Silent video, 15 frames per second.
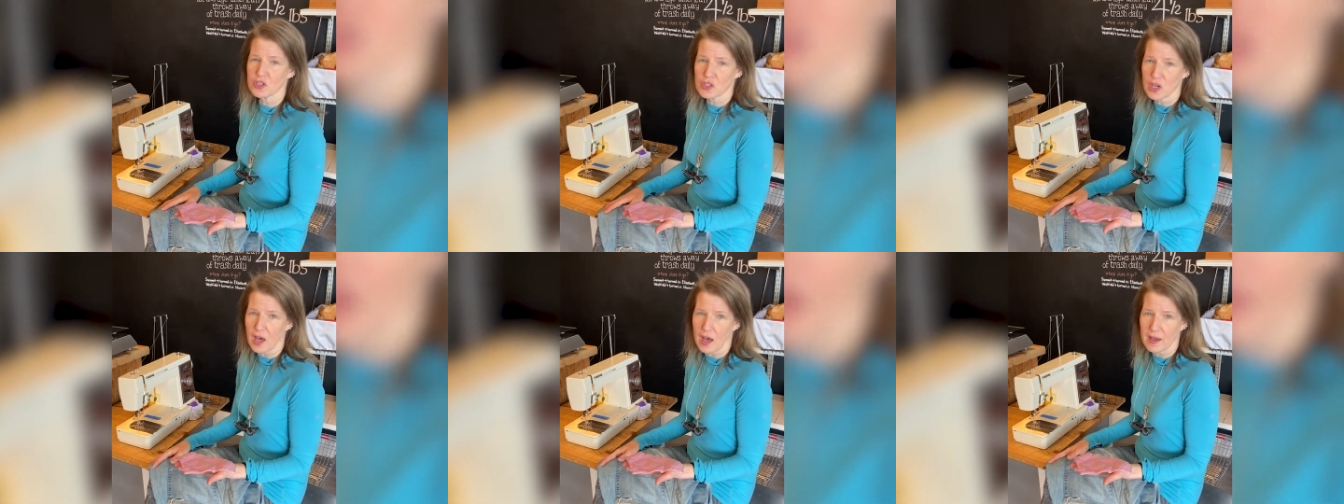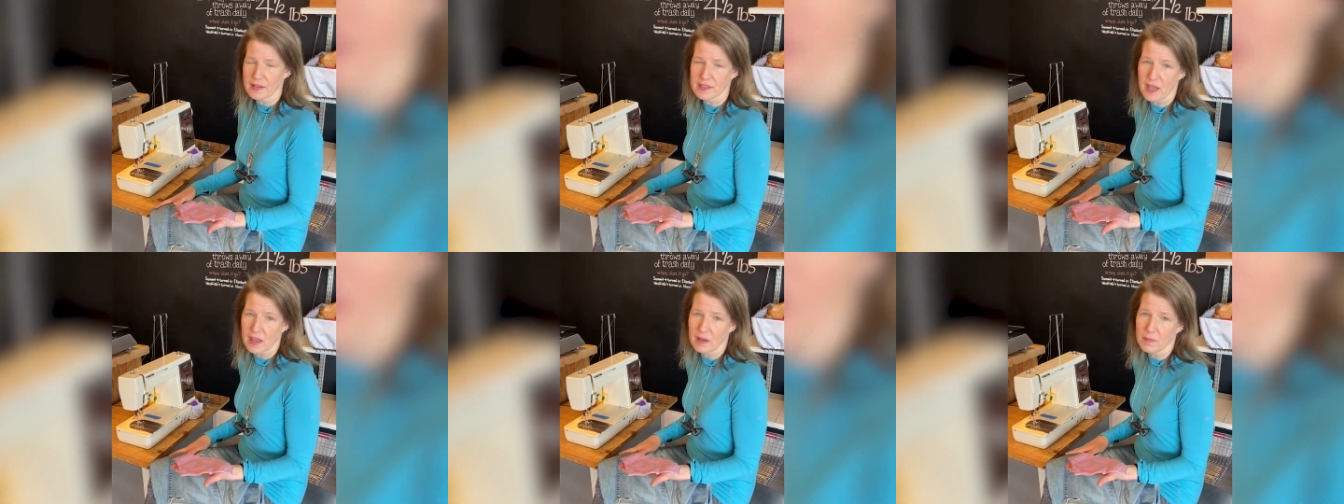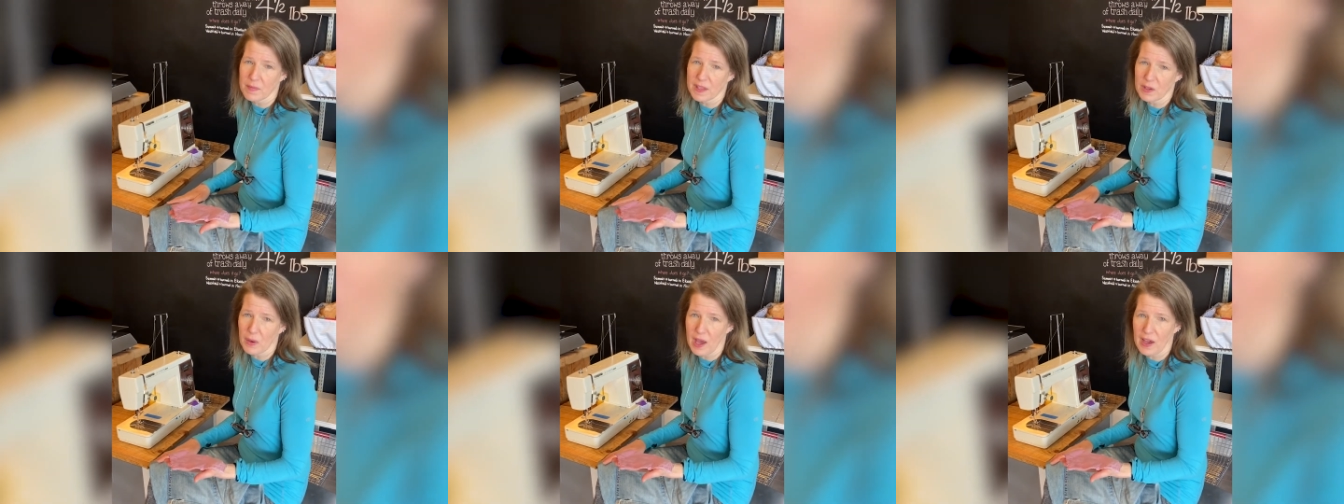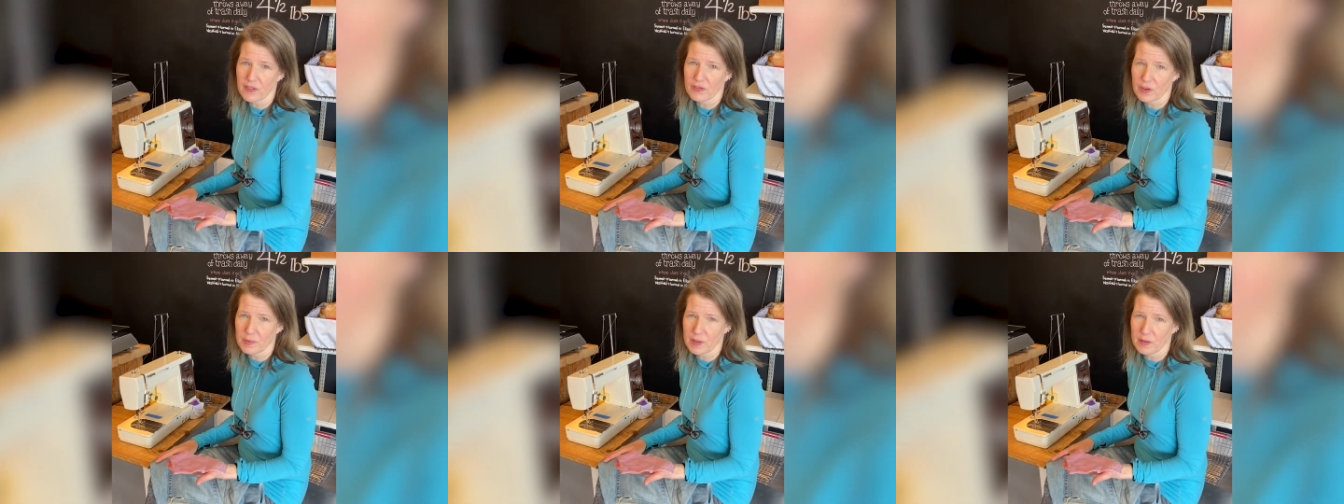uh, denim that you
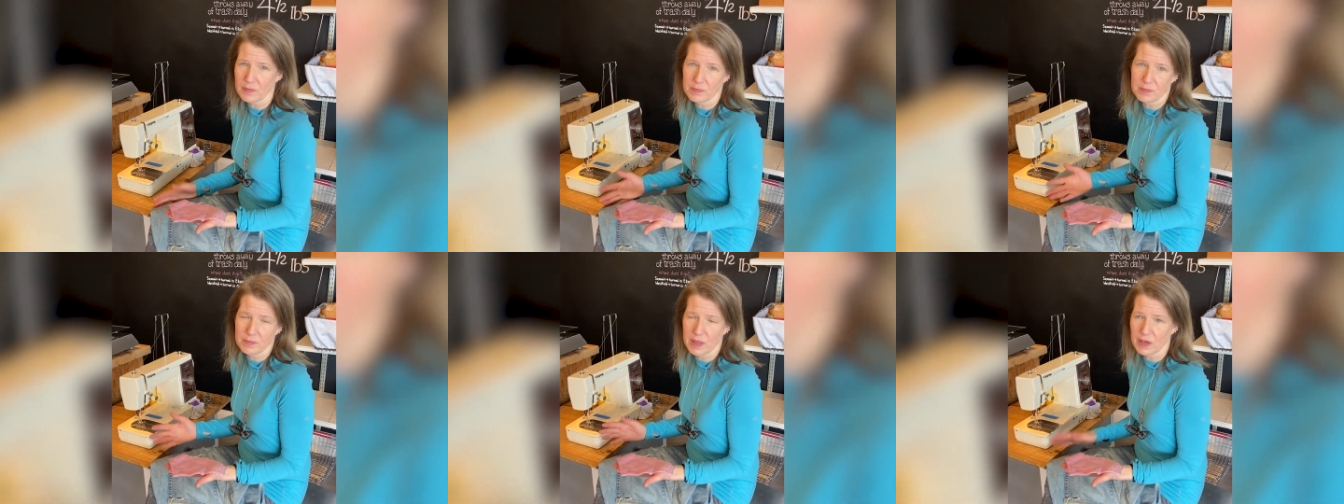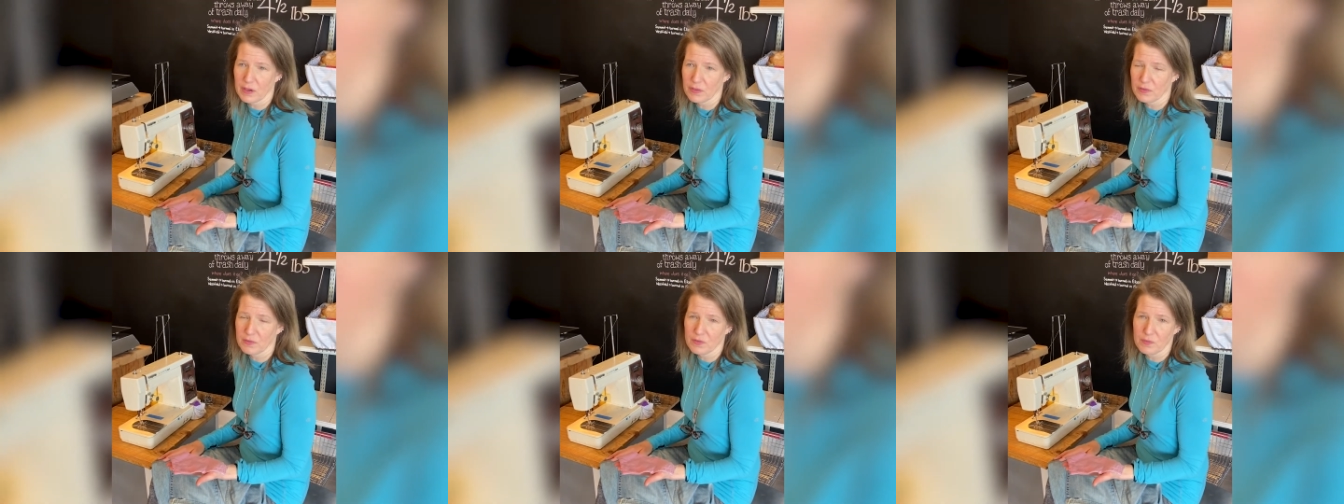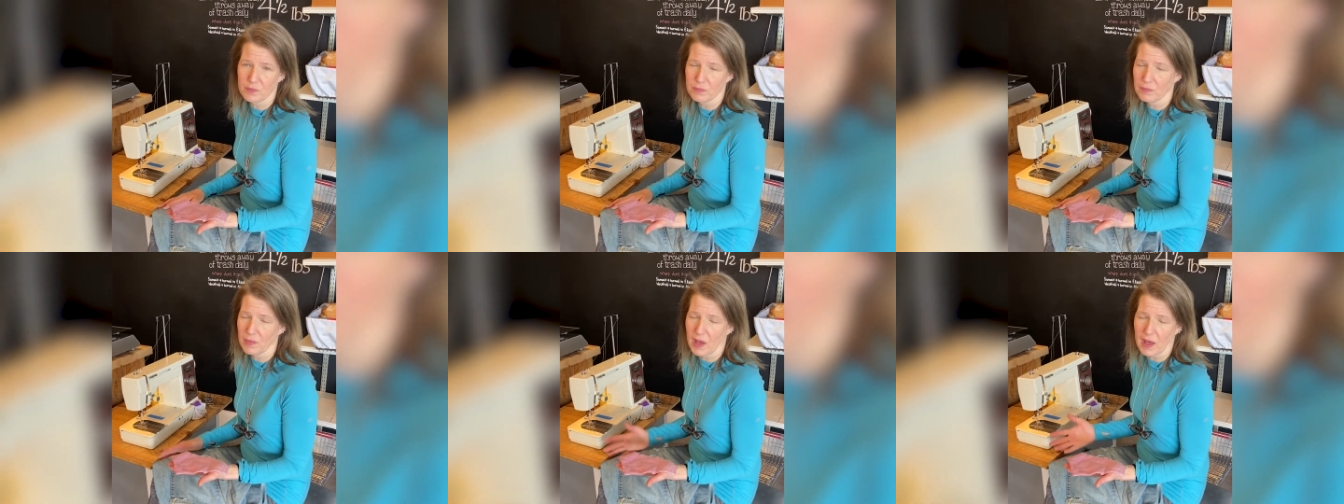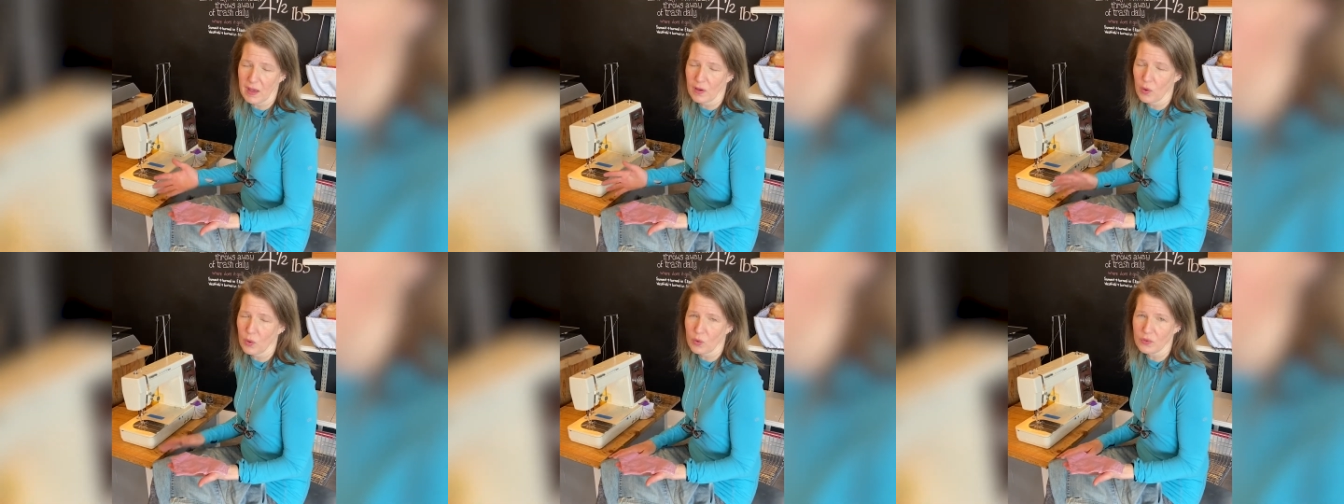have from a pair of
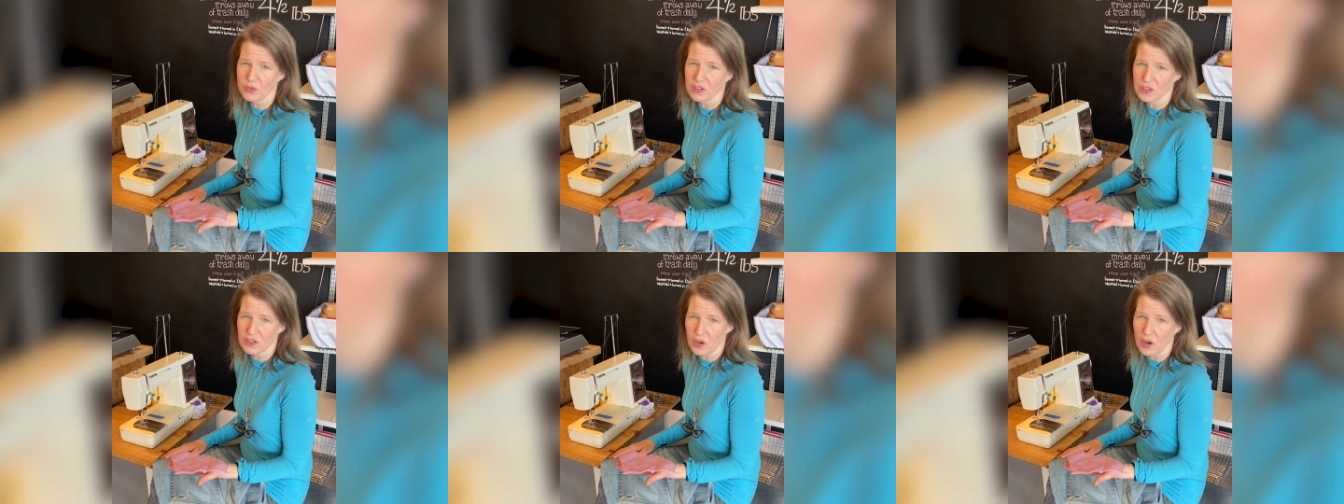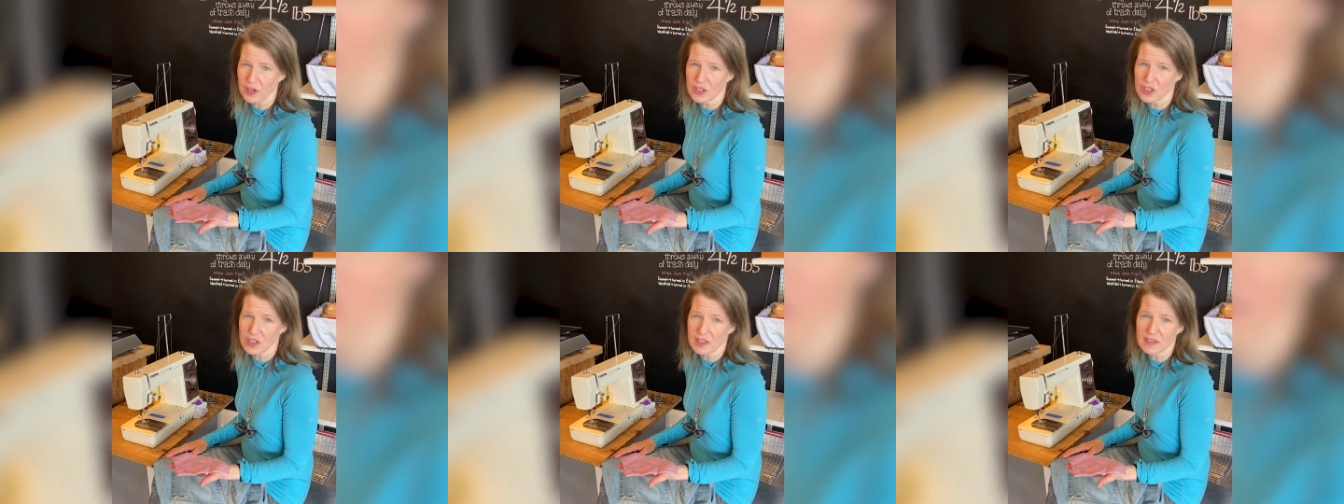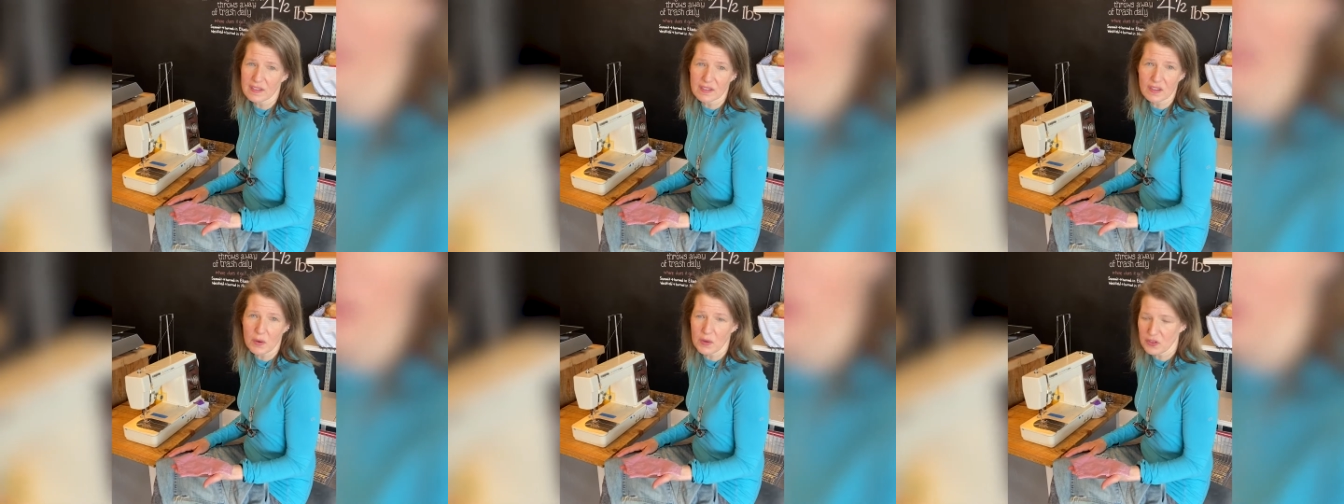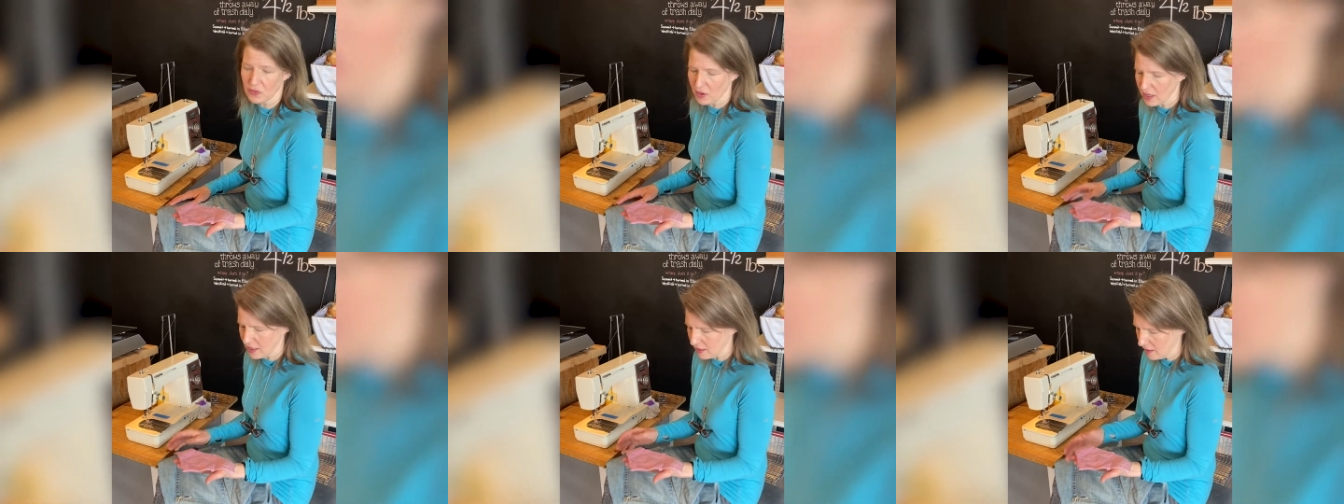uh, old discarded jeans is always
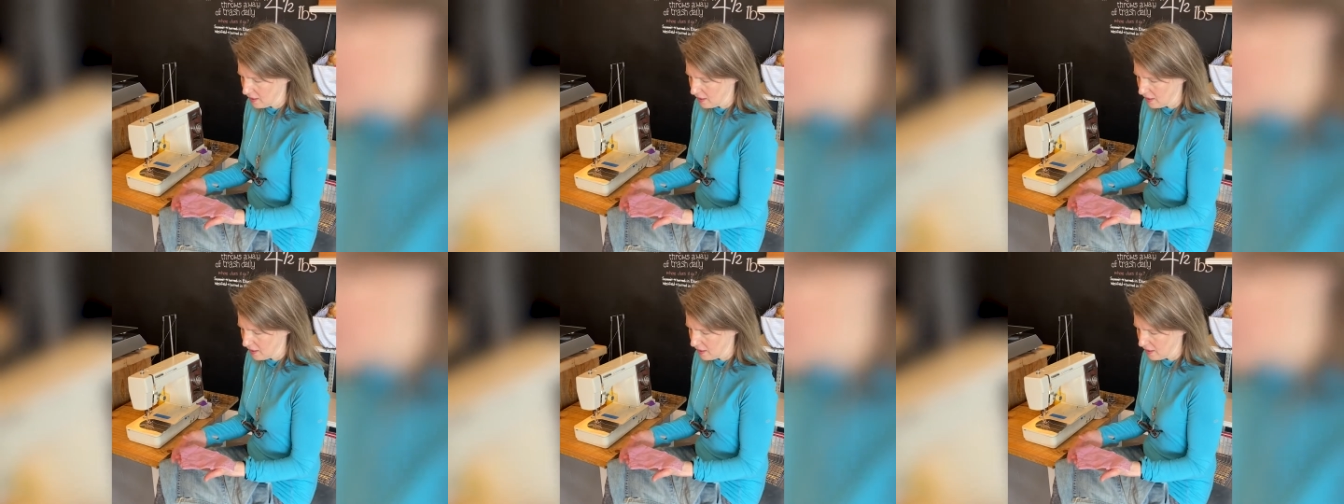great.